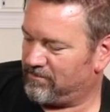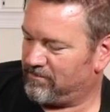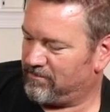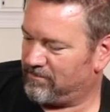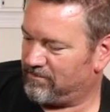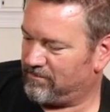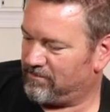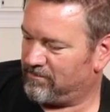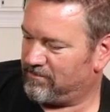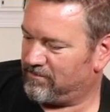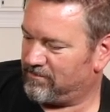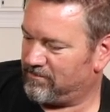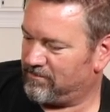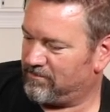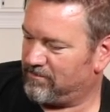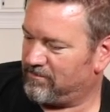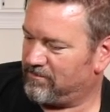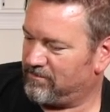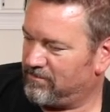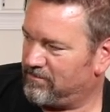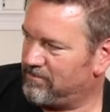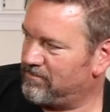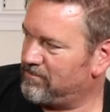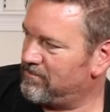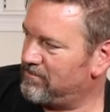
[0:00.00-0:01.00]

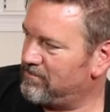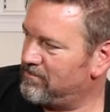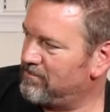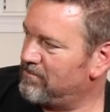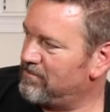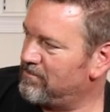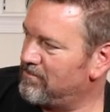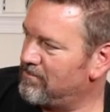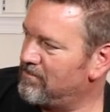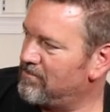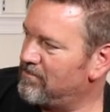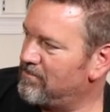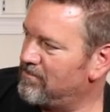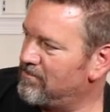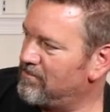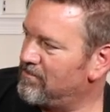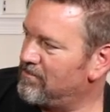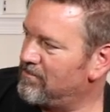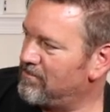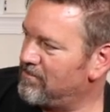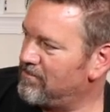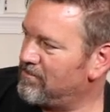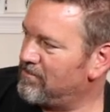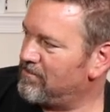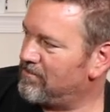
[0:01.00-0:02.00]

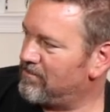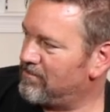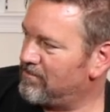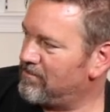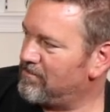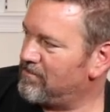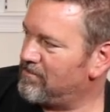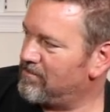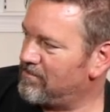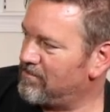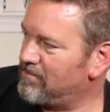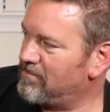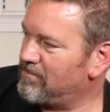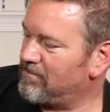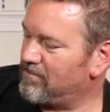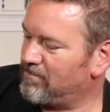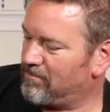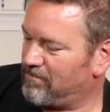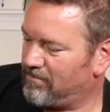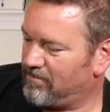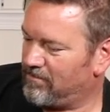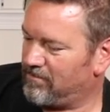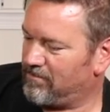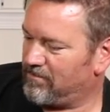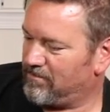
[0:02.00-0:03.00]

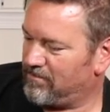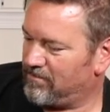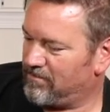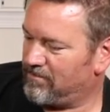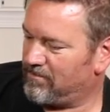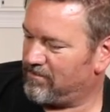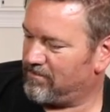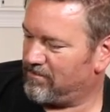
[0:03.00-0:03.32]
(silent)